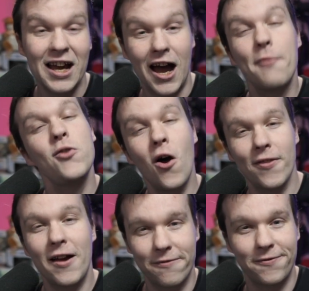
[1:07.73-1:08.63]
I'm not
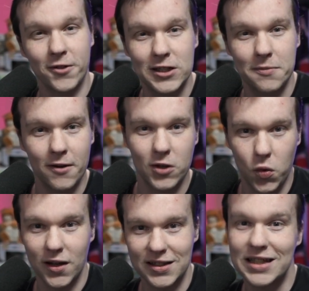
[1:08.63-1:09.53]
that fussy about the
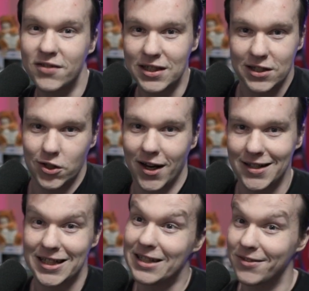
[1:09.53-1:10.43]
quality of CGI in
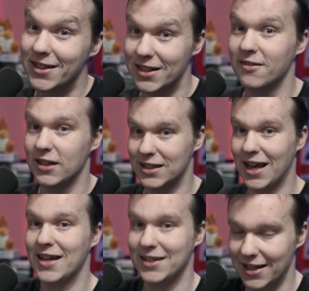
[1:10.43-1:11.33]
TV series
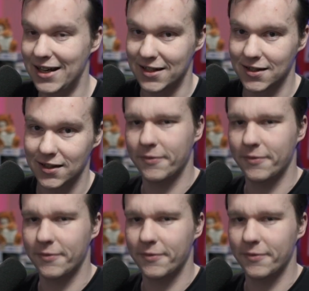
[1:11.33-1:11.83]
as it is.